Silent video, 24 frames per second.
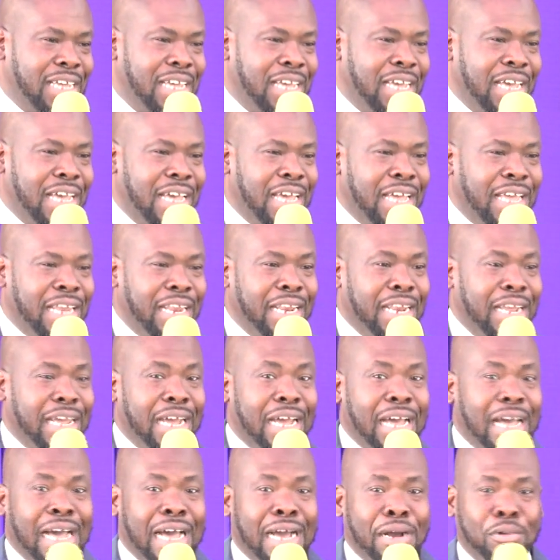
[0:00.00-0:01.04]
And uh,
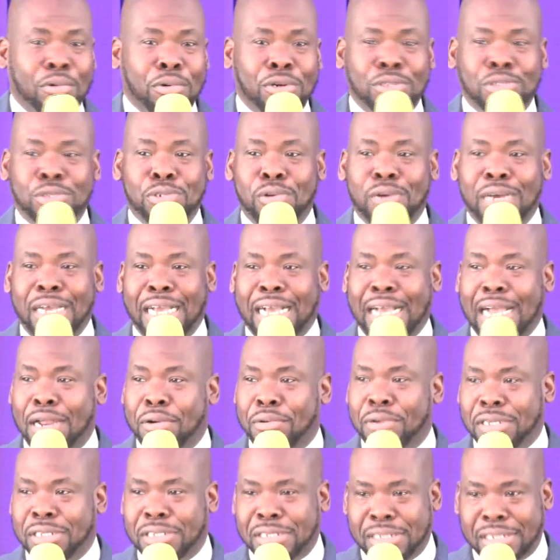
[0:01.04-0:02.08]
I want to
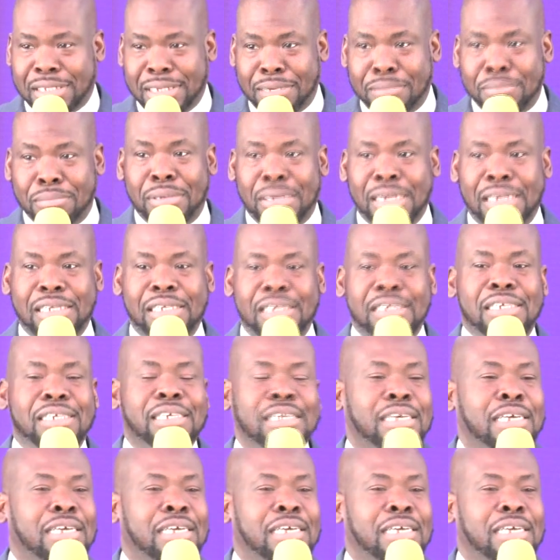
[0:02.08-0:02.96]
encourage somebody